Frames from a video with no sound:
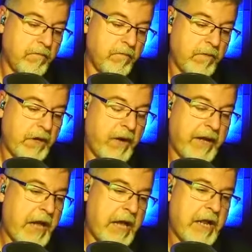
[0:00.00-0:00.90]
you know,
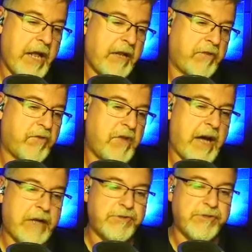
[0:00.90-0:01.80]
and and and it's
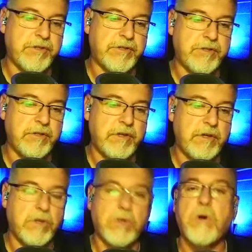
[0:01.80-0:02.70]
not just
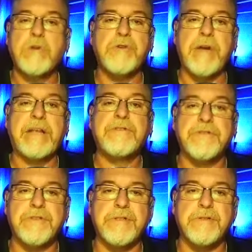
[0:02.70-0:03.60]
larger
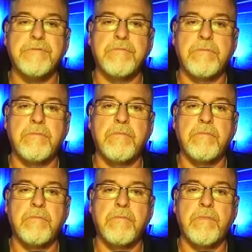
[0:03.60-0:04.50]
agencies.
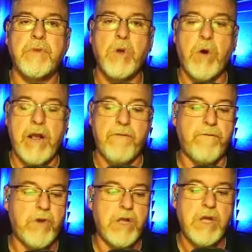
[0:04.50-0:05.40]
You know,
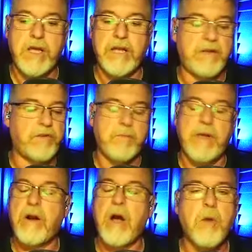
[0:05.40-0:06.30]
every it doesn't
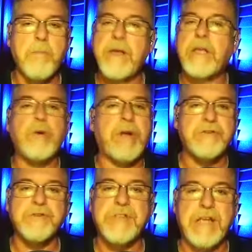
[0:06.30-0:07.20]
matter how big your
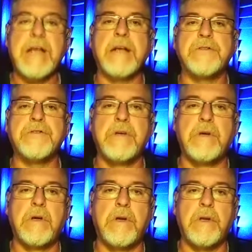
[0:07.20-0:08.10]
agency is.
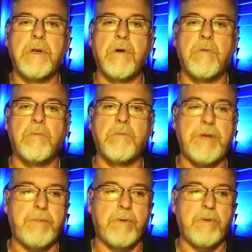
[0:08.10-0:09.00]
You know,
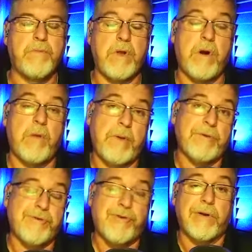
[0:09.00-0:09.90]
people there are people
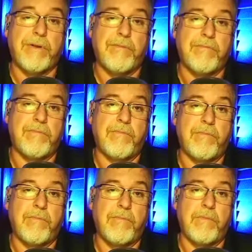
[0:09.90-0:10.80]
struggling
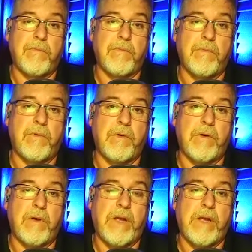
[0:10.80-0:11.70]

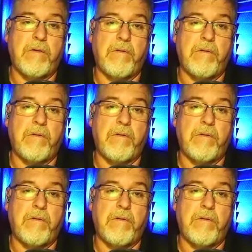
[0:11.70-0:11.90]
and, and they're